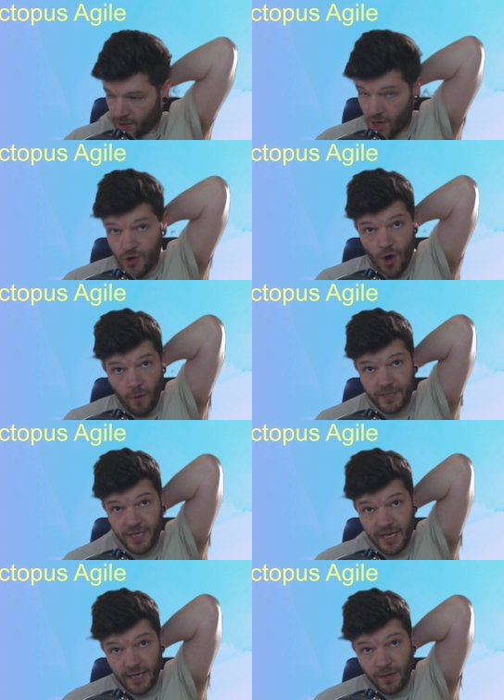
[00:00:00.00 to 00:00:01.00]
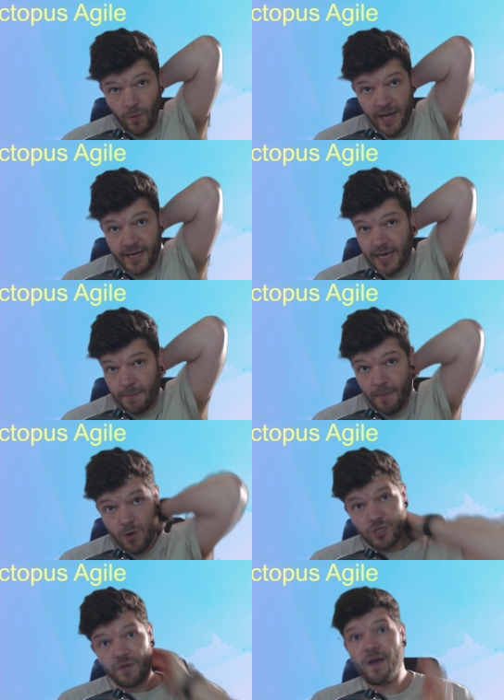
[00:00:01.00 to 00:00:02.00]
and not particularly windy, and
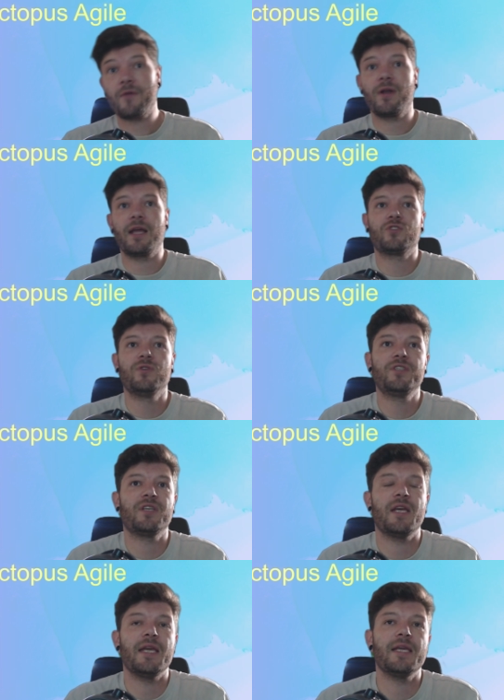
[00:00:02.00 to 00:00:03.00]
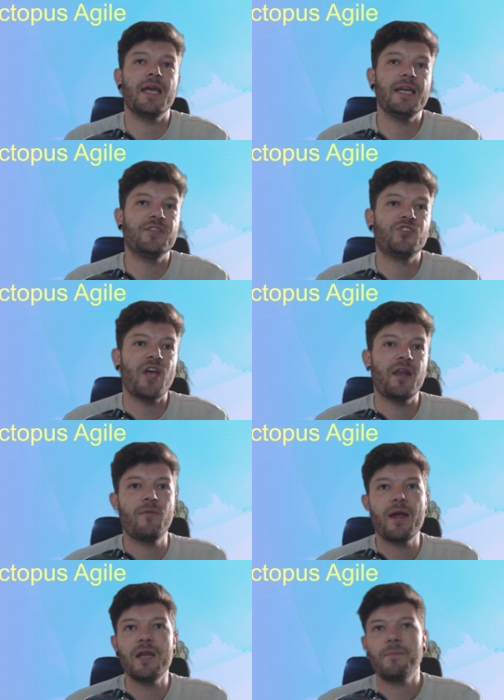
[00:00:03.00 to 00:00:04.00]
most of our electricity is
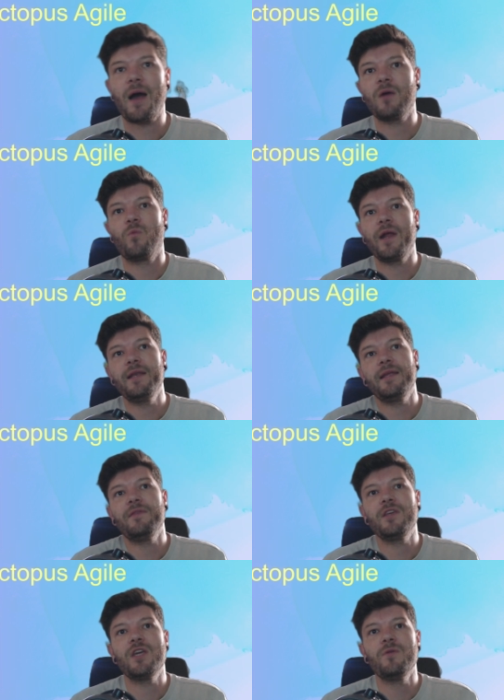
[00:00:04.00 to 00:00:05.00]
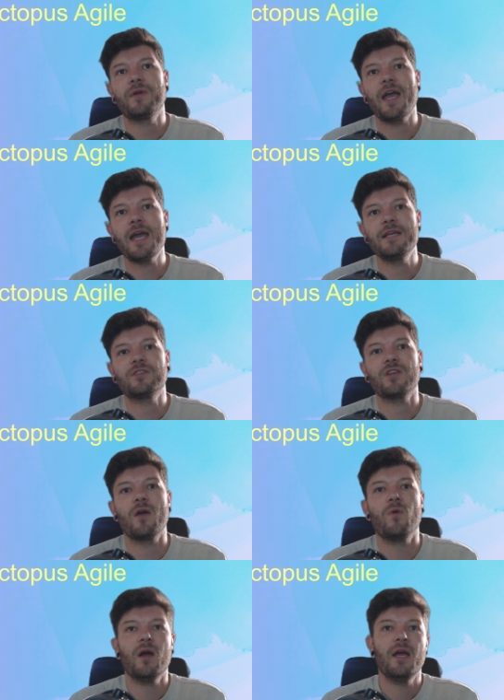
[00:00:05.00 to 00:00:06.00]
generated by wind in the UK.
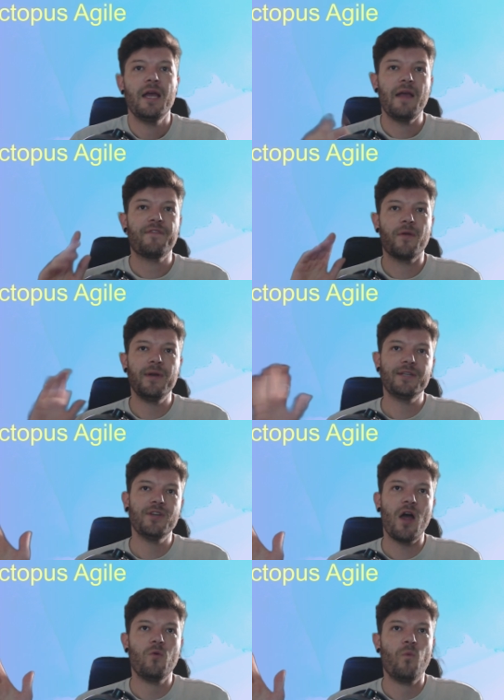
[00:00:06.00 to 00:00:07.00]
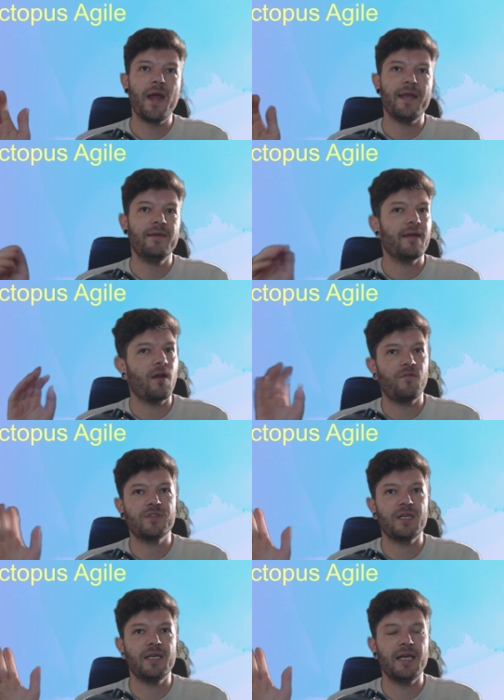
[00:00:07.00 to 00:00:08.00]
So if there is no wind, and
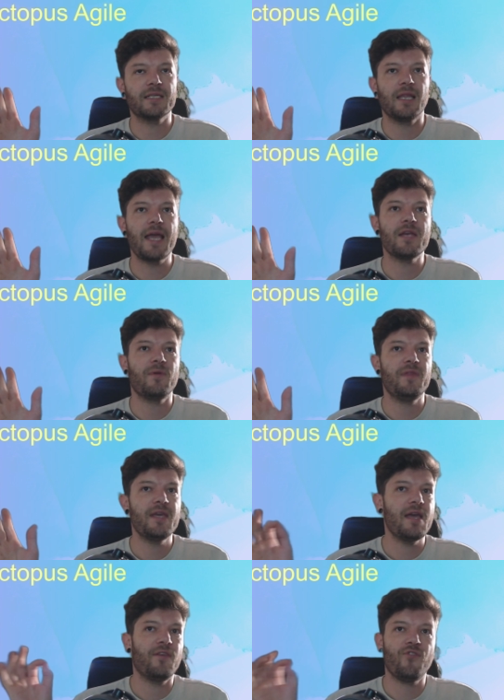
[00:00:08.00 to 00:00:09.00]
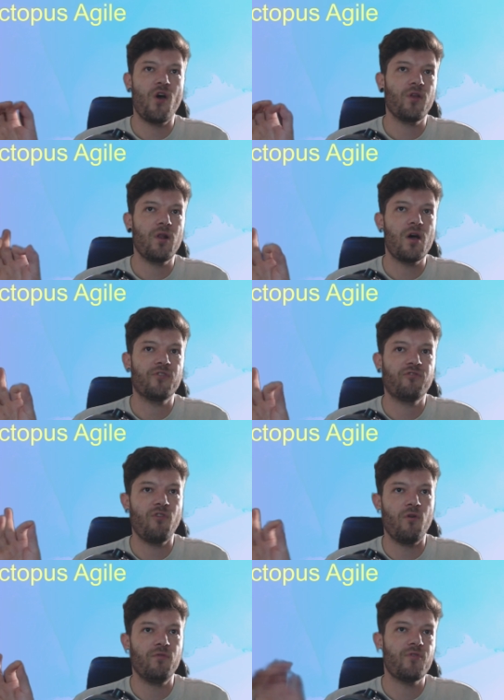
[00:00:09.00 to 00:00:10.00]
obviously it's later in the year, there's not a lot of
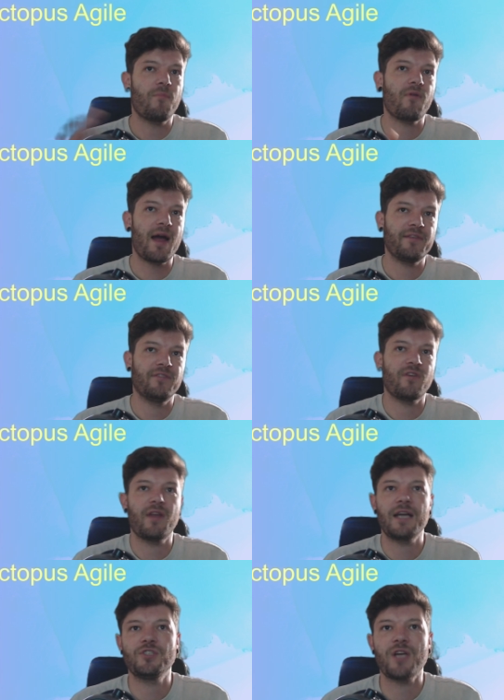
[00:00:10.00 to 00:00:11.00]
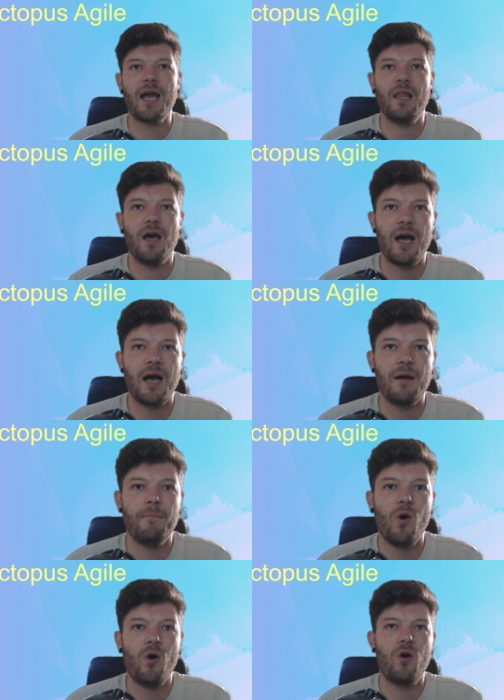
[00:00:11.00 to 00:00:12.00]
sun, the prices on Agile are
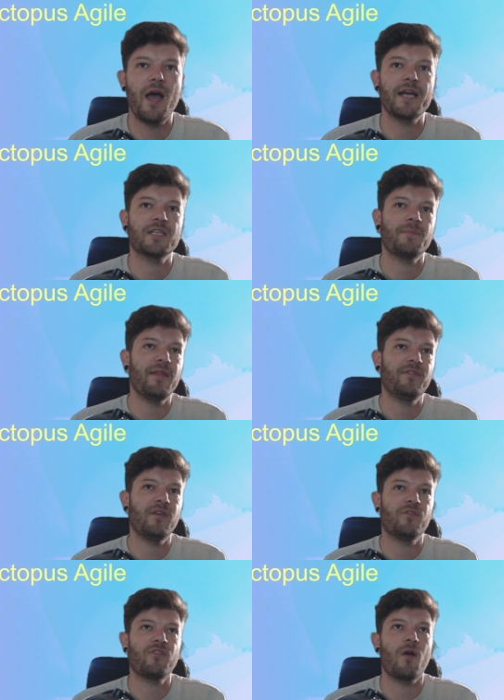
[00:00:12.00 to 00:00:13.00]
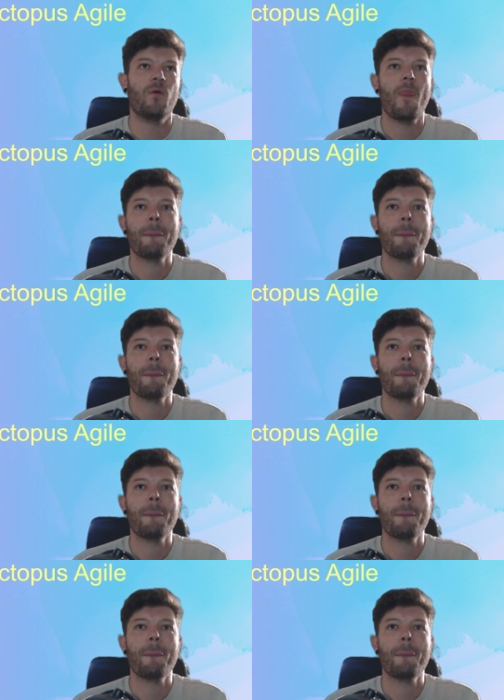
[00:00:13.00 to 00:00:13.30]
more expensive. So